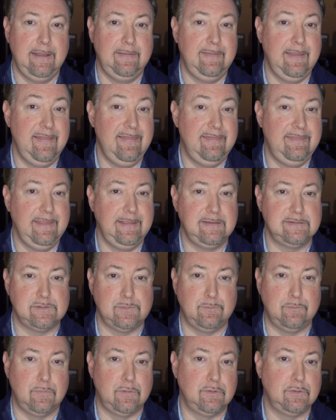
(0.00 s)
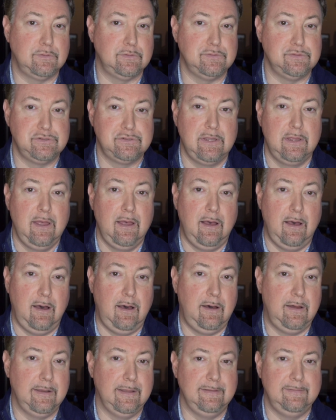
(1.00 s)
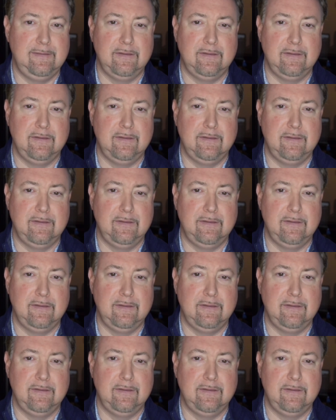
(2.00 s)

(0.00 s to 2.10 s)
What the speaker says: and then things emerge on it,